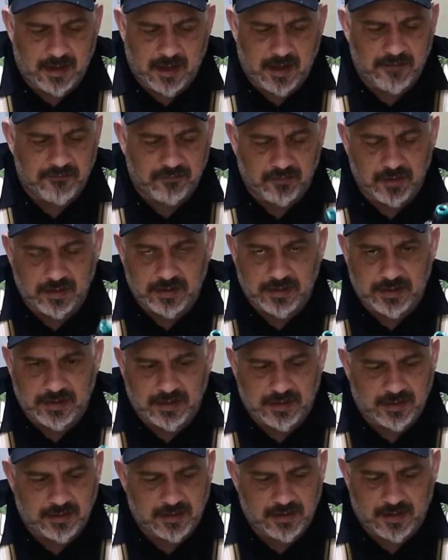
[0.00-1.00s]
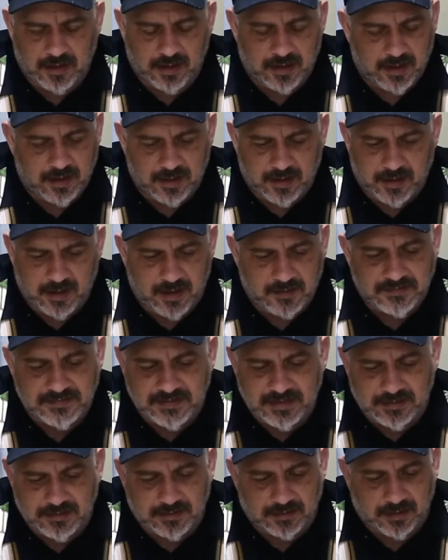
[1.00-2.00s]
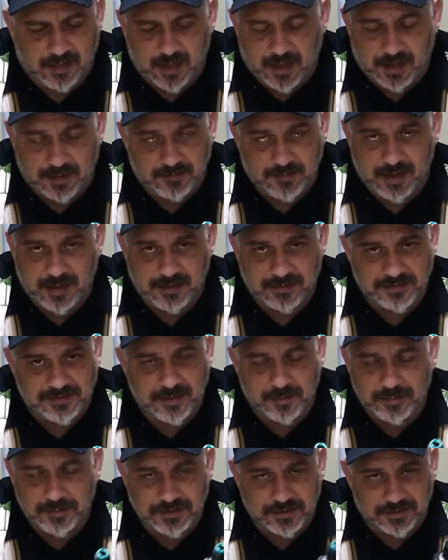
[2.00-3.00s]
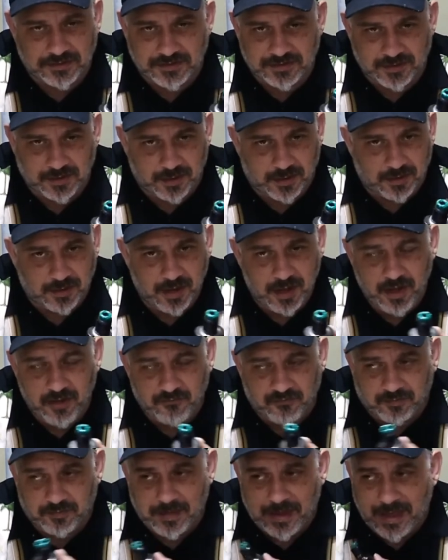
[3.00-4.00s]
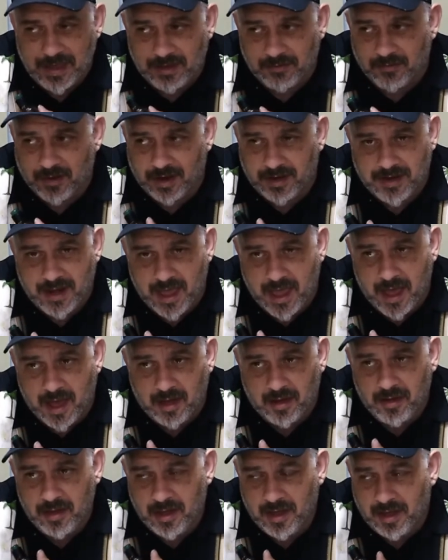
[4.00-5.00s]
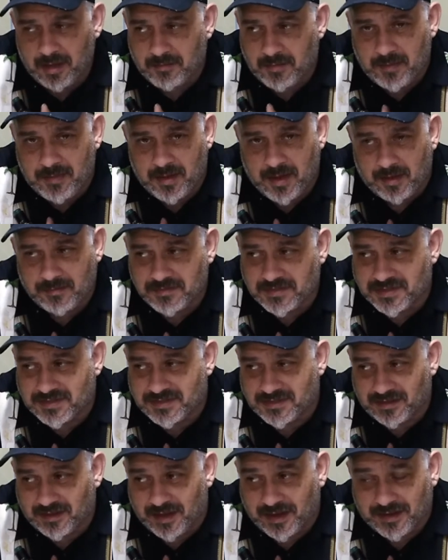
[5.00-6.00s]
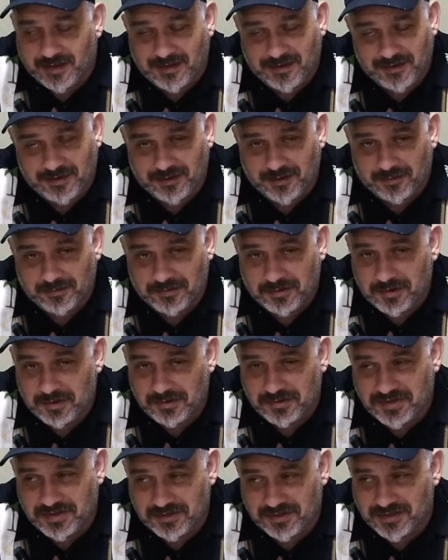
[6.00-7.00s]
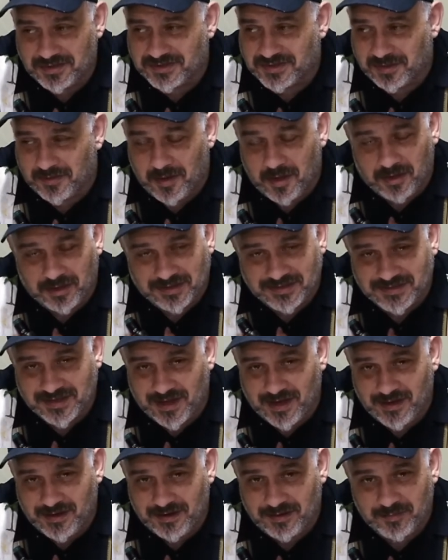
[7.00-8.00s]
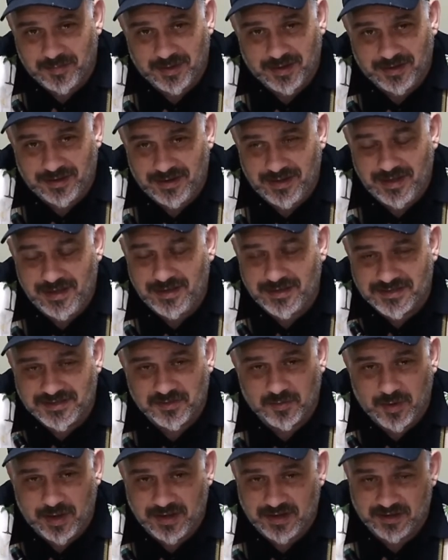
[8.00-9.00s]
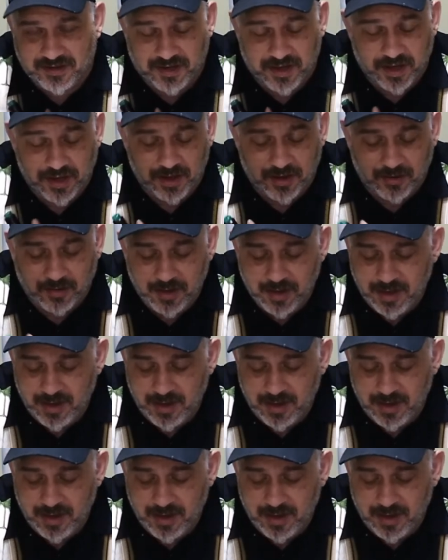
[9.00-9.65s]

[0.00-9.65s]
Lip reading: I've seen the light, man. Temperature control for me right now, maybe I'm just like, you know, new to it, so I'm all excited, but it is the way to go.